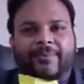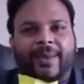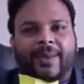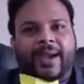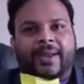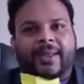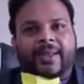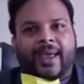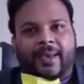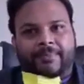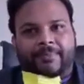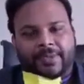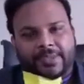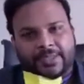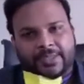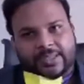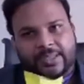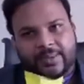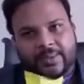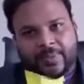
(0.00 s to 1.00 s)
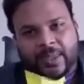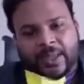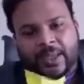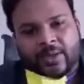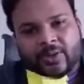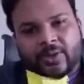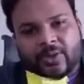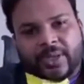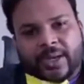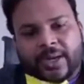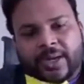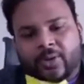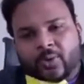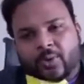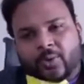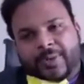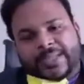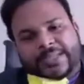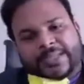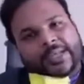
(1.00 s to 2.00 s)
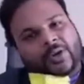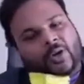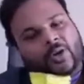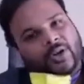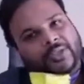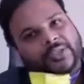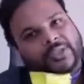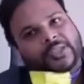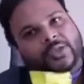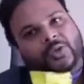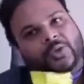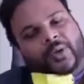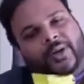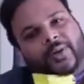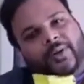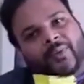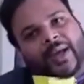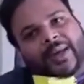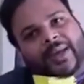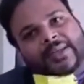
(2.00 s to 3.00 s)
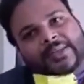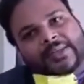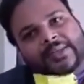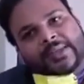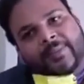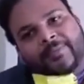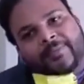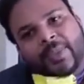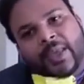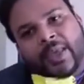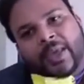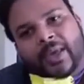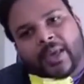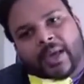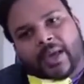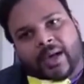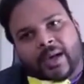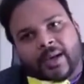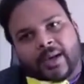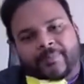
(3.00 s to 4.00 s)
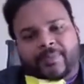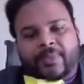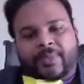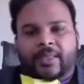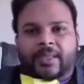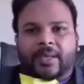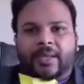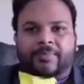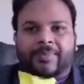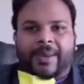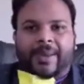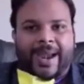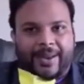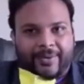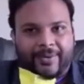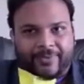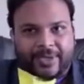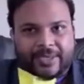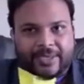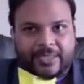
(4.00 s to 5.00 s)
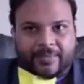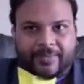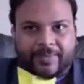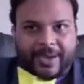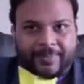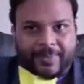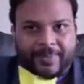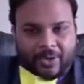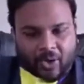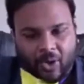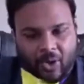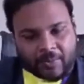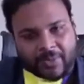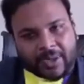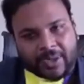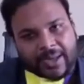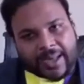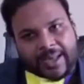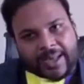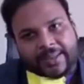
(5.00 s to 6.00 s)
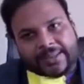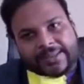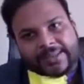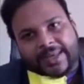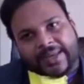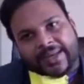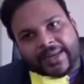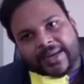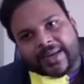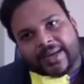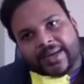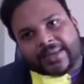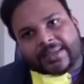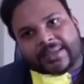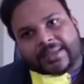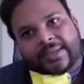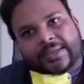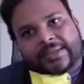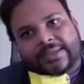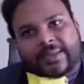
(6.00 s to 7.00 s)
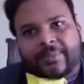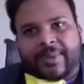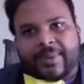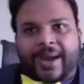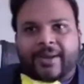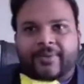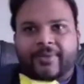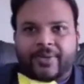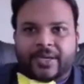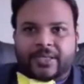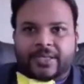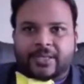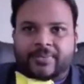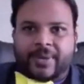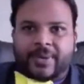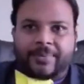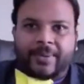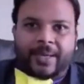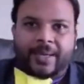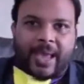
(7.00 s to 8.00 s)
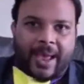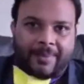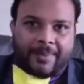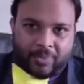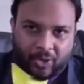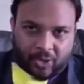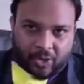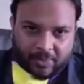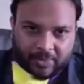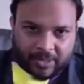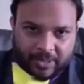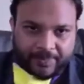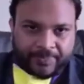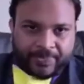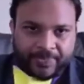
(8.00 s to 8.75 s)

bladder happens? So there are 2 basic causes to it. One is the bladder function might be normal, and the second condition is the bladder function might be abnormal.